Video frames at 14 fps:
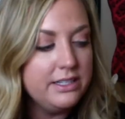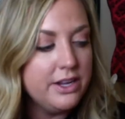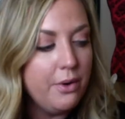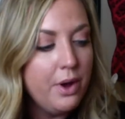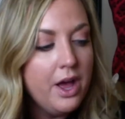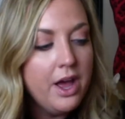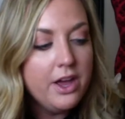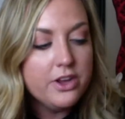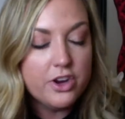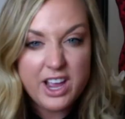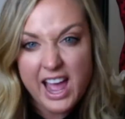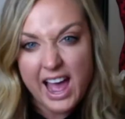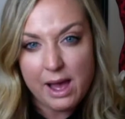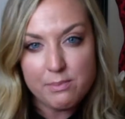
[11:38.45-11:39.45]
So your
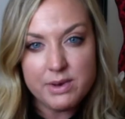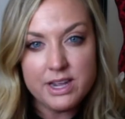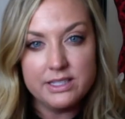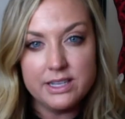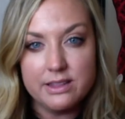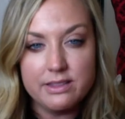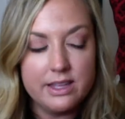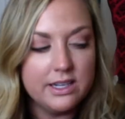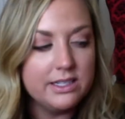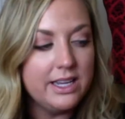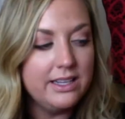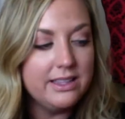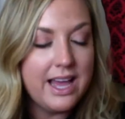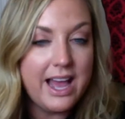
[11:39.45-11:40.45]
cabinets and things
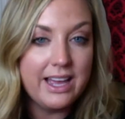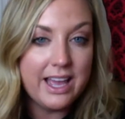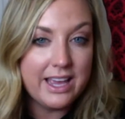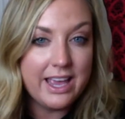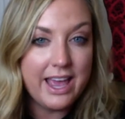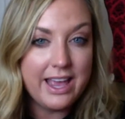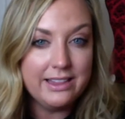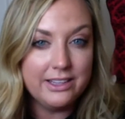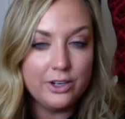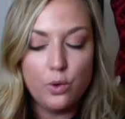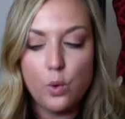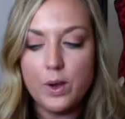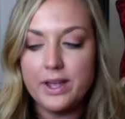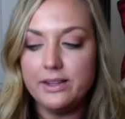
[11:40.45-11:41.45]
like that can get a little
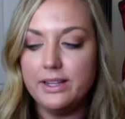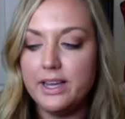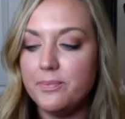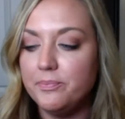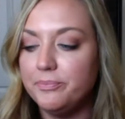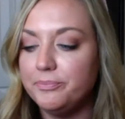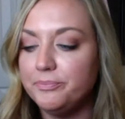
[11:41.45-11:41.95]
oily.